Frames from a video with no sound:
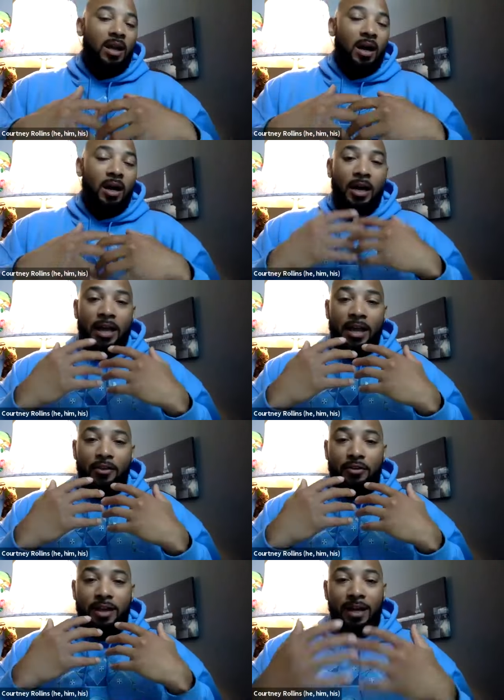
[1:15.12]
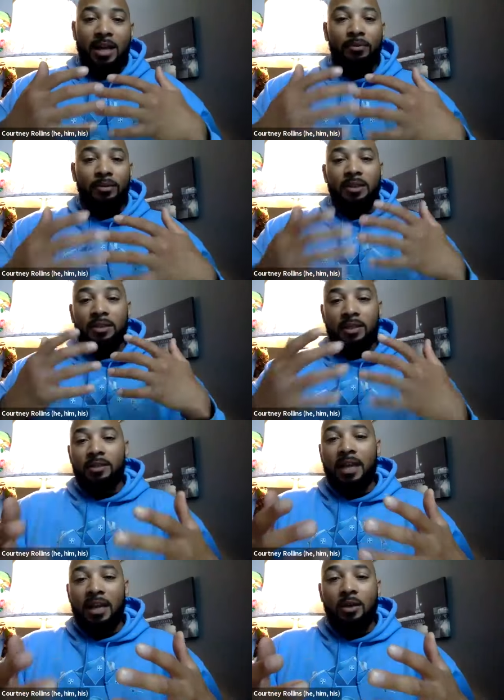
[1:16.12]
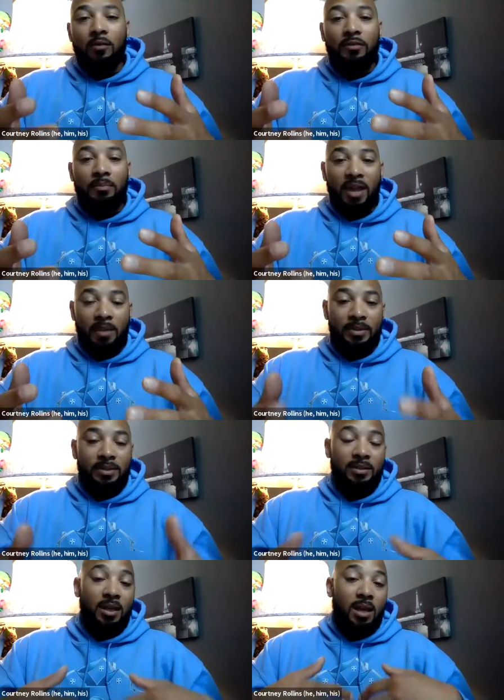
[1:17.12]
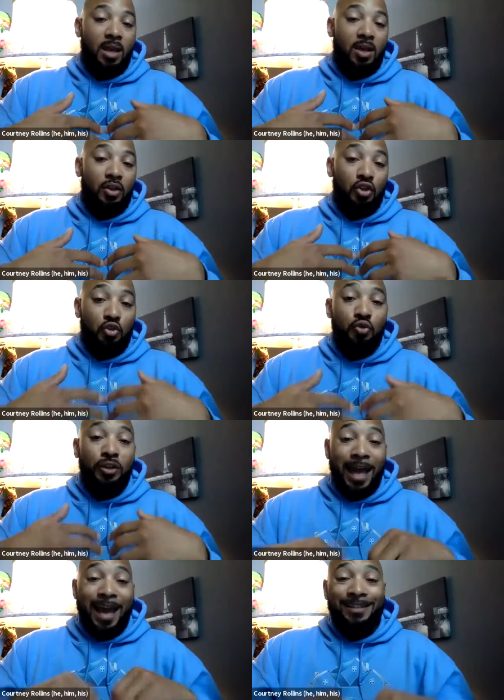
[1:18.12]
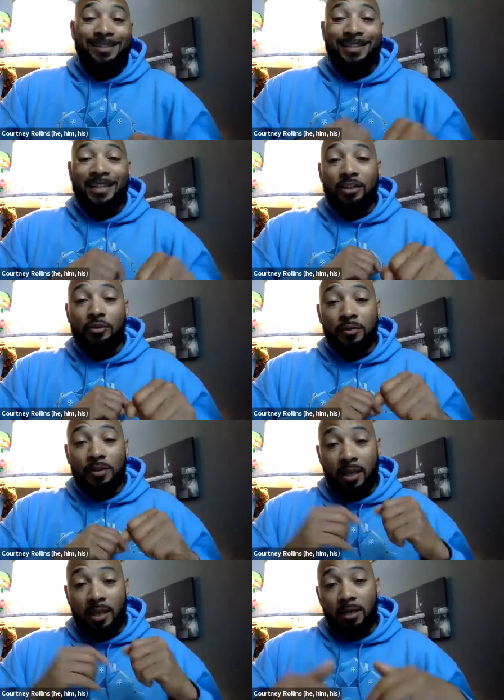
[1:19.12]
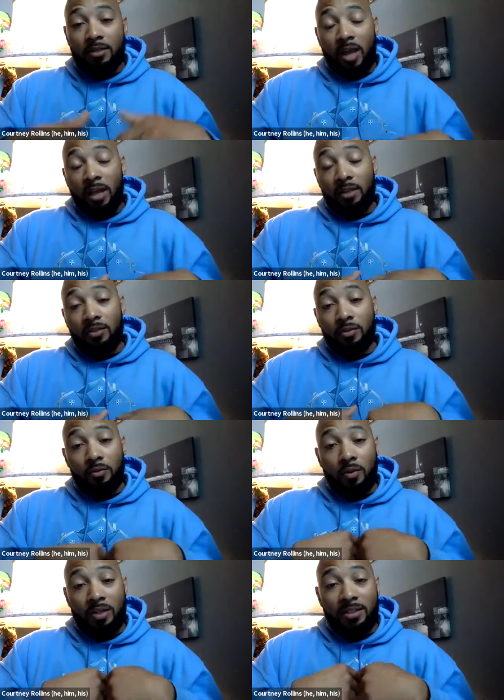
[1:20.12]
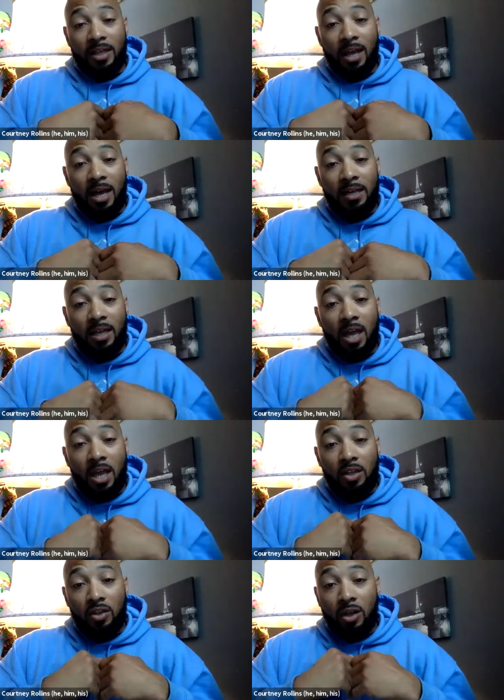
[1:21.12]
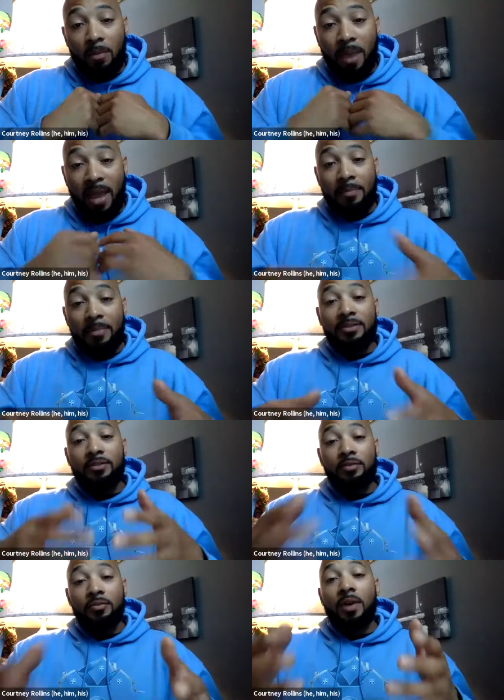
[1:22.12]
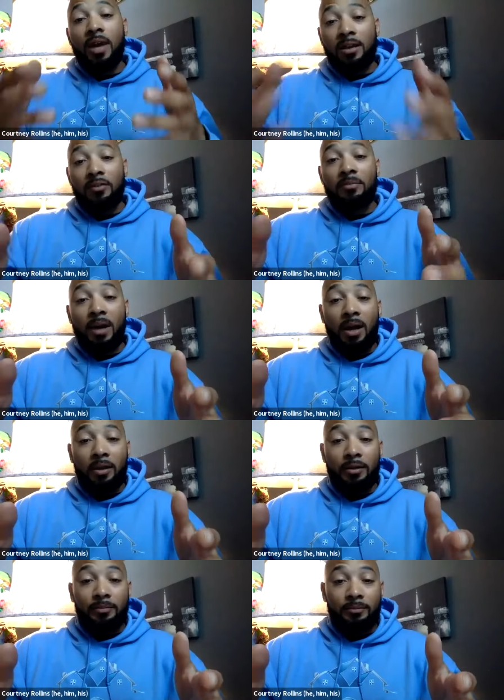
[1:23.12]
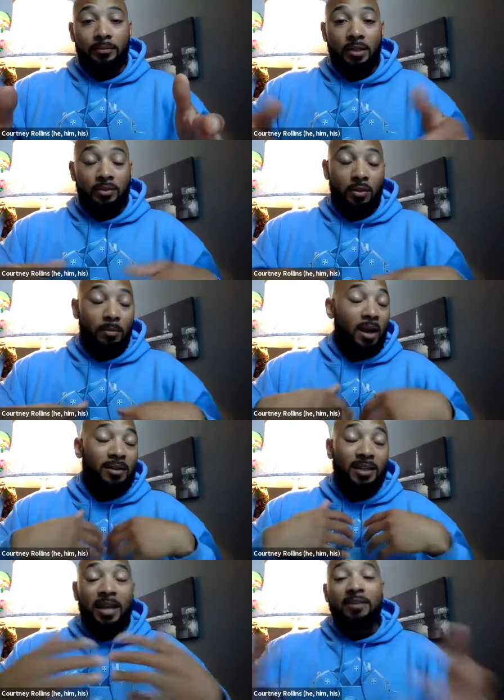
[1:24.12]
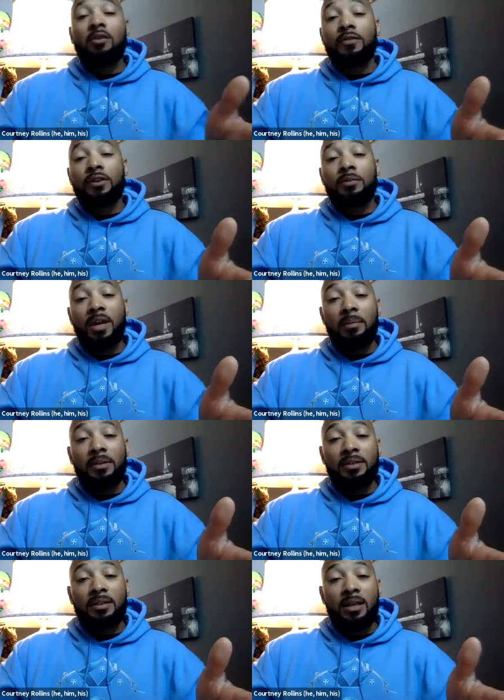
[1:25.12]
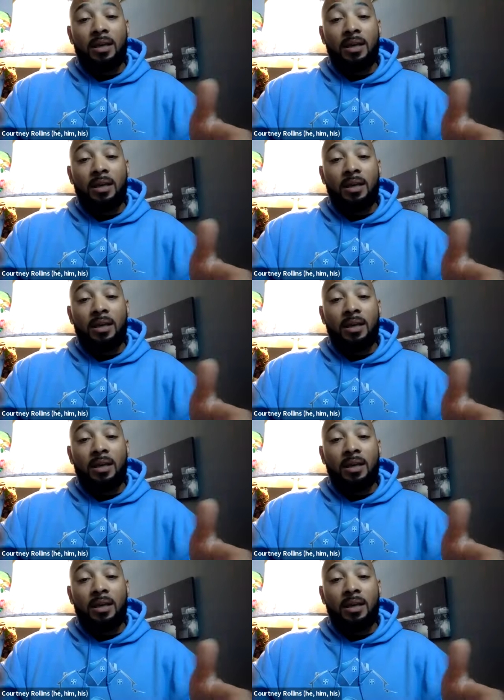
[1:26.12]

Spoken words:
and you're not able to continue taking over the payments. You could actually use a contract to assign the payments to another buyer. So the buyer takes over your payments.